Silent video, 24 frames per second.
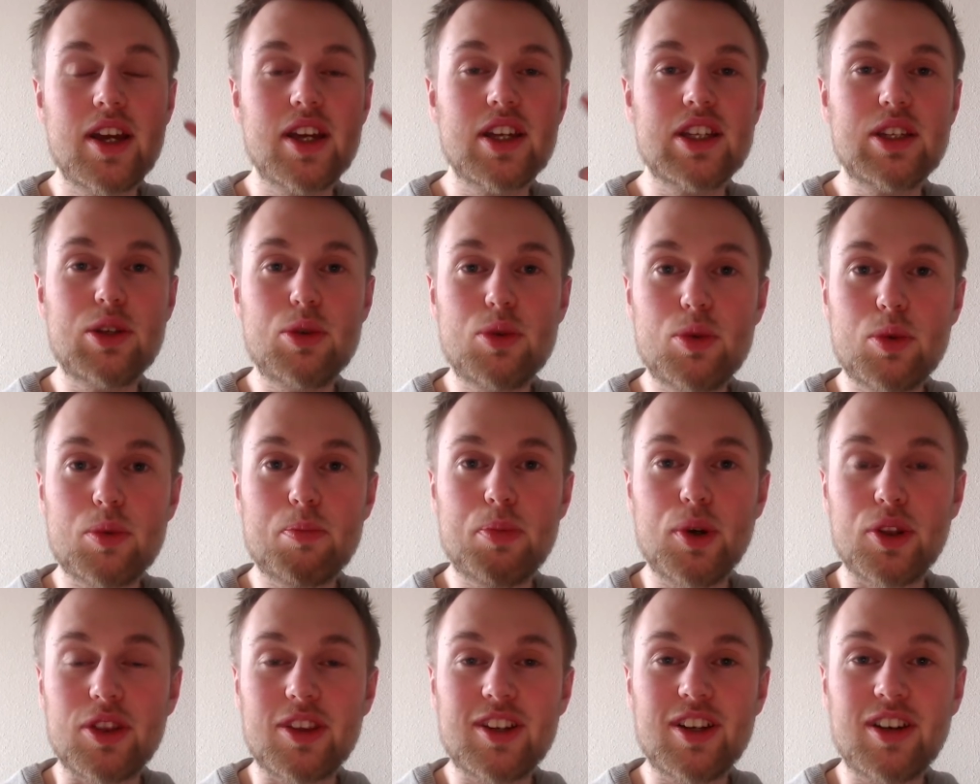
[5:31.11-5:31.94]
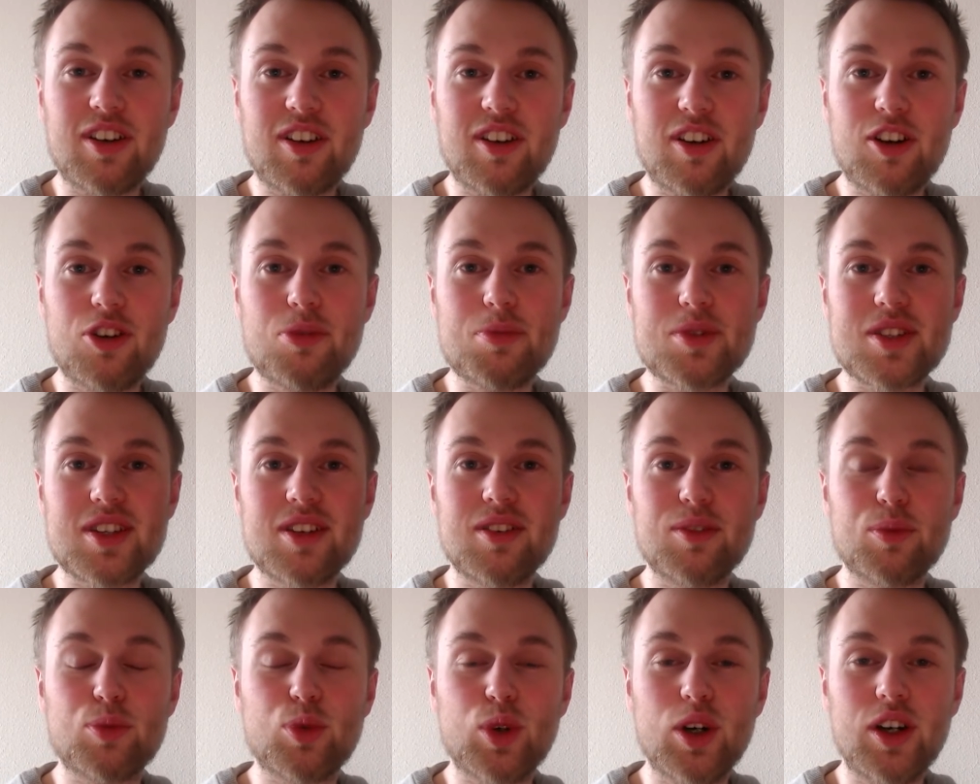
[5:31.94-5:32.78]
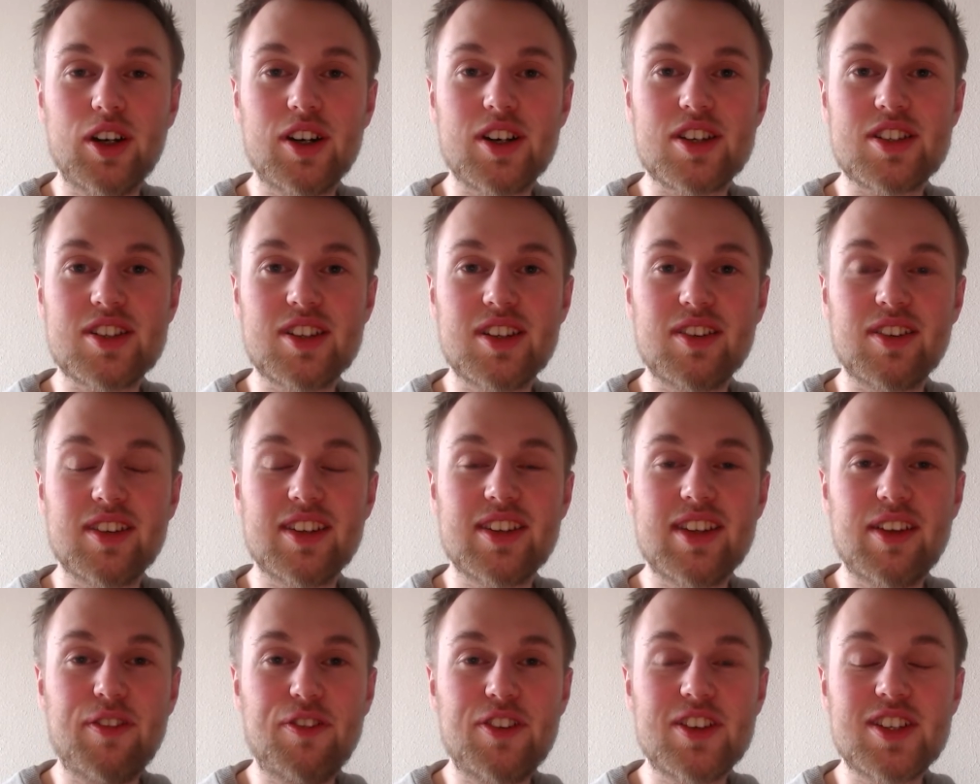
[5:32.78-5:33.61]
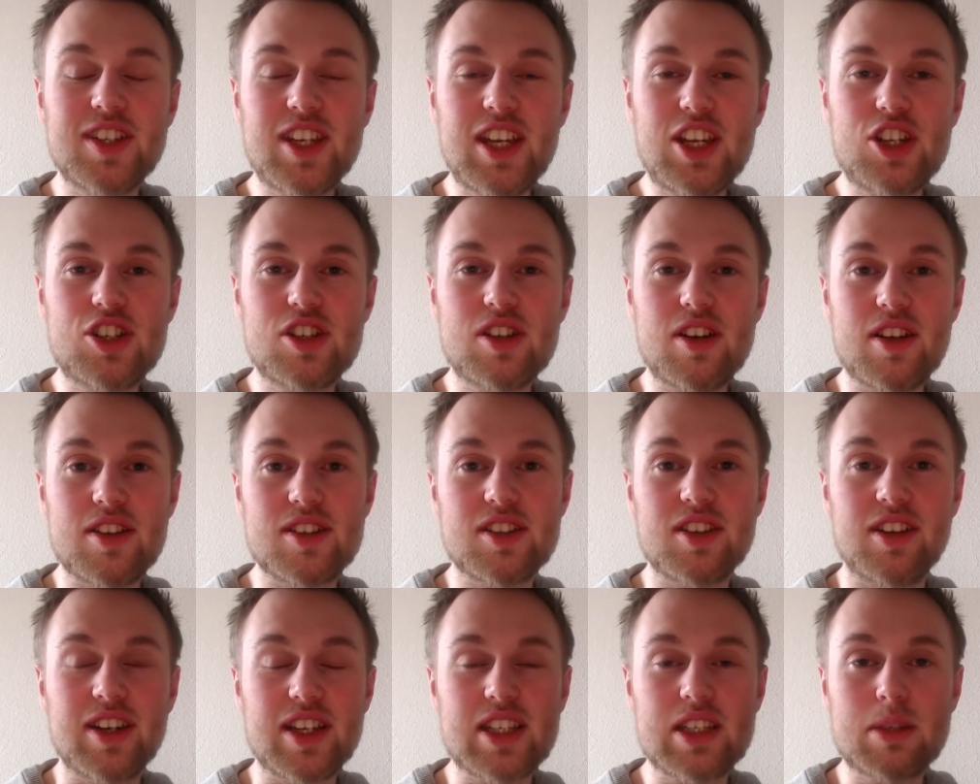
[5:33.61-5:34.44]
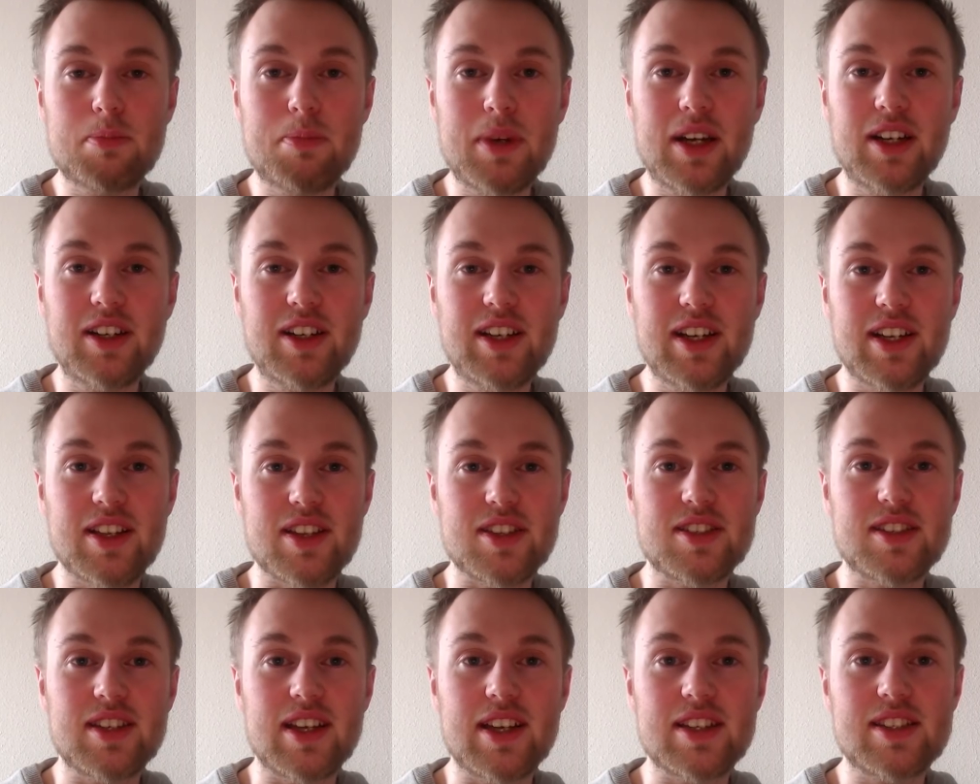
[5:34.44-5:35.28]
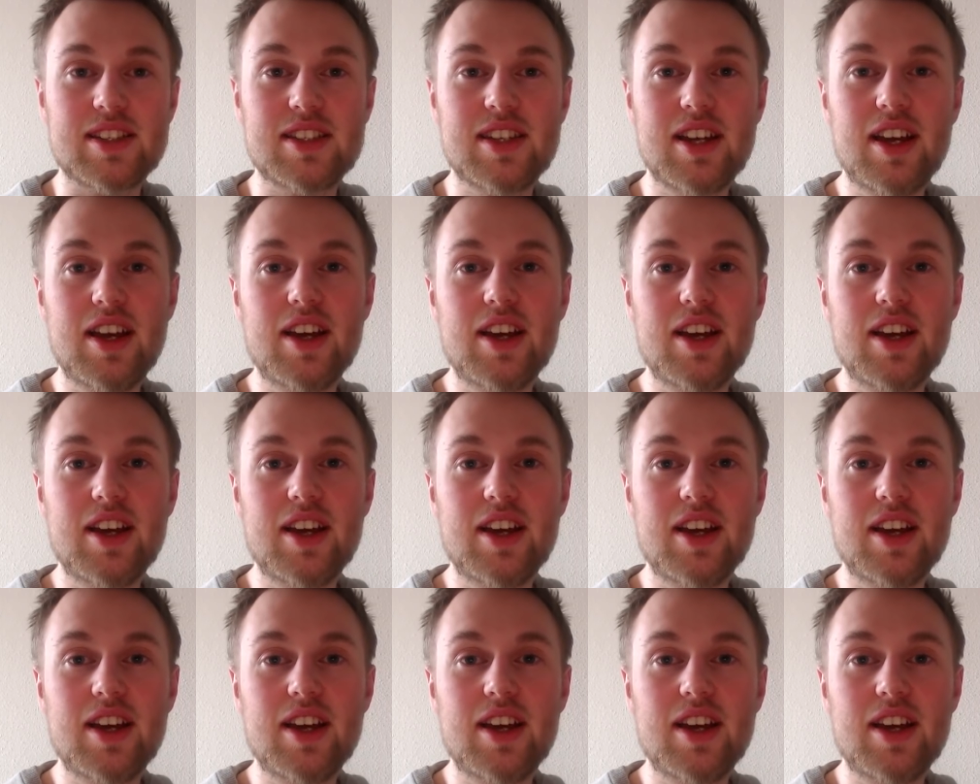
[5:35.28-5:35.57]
You put terms and words and definitions on experiences.